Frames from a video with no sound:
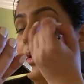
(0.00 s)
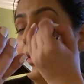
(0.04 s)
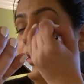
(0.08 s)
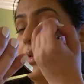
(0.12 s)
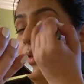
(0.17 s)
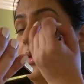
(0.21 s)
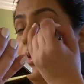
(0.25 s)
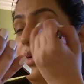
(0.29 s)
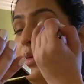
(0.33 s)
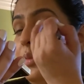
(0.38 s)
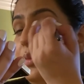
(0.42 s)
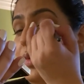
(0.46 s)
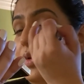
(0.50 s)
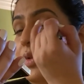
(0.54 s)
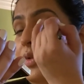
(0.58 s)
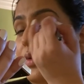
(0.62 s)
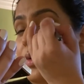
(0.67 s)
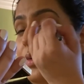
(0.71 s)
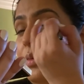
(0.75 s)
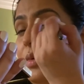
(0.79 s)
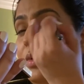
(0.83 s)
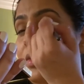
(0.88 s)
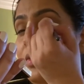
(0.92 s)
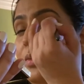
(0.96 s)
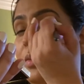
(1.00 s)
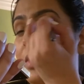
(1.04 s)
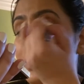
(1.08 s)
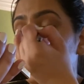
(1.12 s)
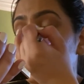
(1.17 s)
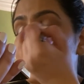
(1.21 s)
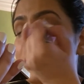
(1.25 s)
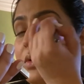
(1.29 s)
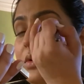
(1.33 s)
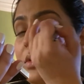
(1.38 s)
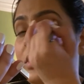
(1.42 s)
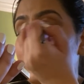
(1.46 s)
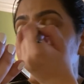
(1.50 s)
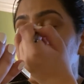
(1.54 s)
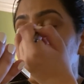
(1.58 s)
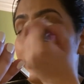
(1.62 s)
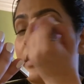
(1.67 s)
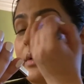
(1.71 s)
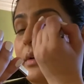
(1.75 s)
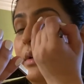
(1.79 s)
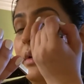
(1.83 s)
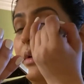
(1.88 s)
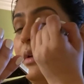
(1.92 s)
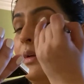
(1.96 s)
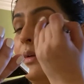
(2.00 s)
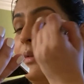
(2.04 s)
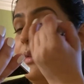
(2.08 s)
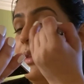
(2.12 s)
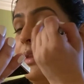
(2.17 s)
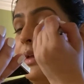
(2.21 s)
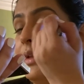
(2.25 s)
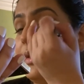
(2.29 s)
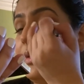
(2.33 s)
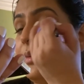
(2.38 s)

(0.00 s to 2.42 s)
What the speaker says: Don't put too much pressure. Let the